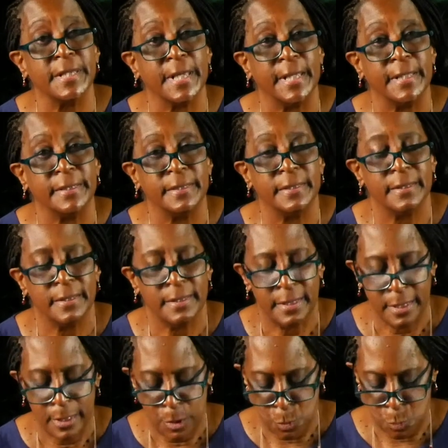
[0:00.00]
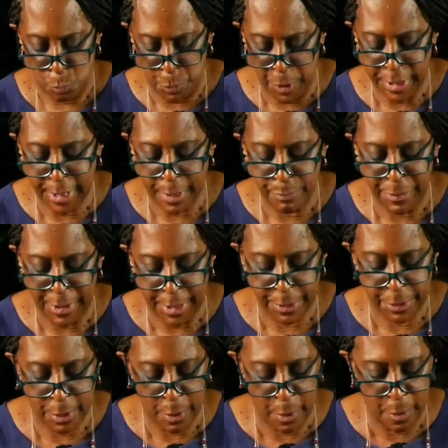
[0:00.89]
then, we can be
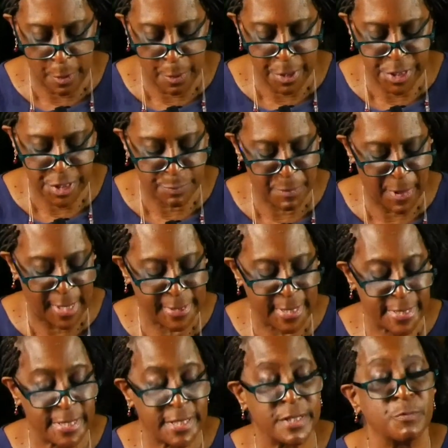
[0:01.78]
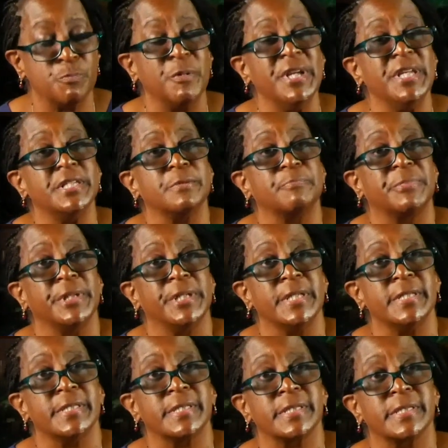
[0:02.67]
encouraged by the sweet
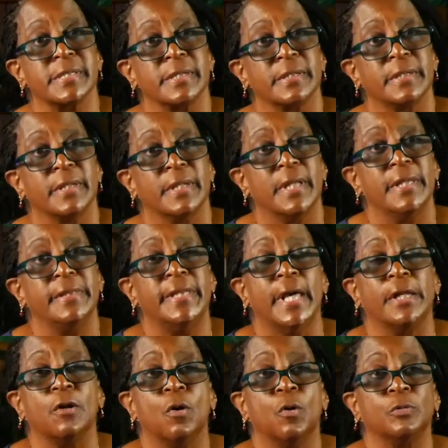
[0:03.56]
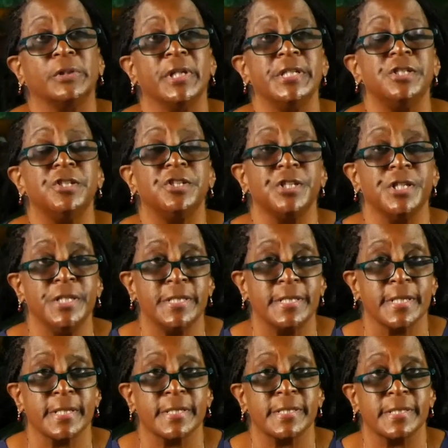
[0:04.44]
peace that only
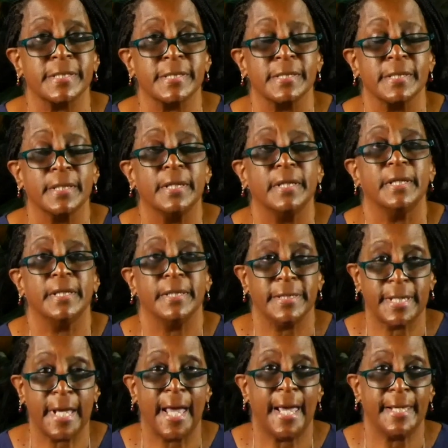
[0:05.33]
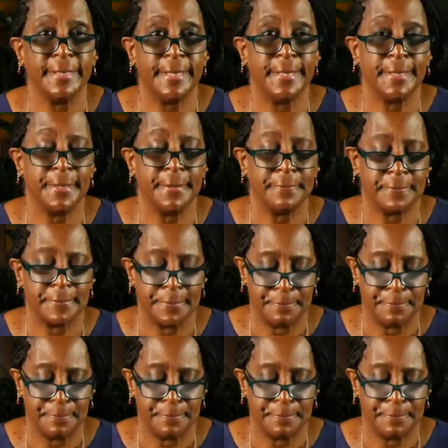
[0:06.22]
Jesus can give.